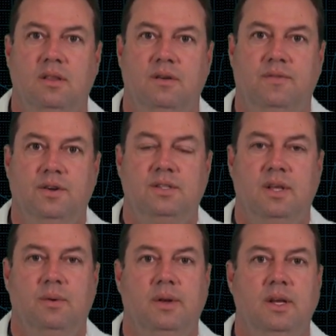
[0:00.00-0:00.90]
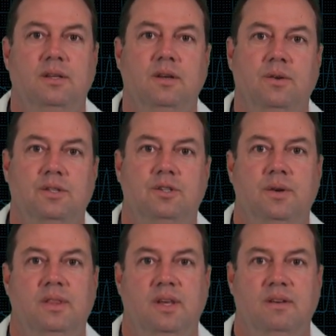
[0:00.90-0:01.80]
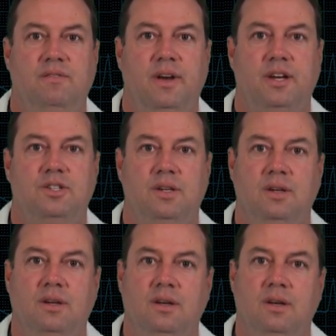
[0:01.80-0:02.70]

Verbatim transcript: the first thing we need to do is treat the infection.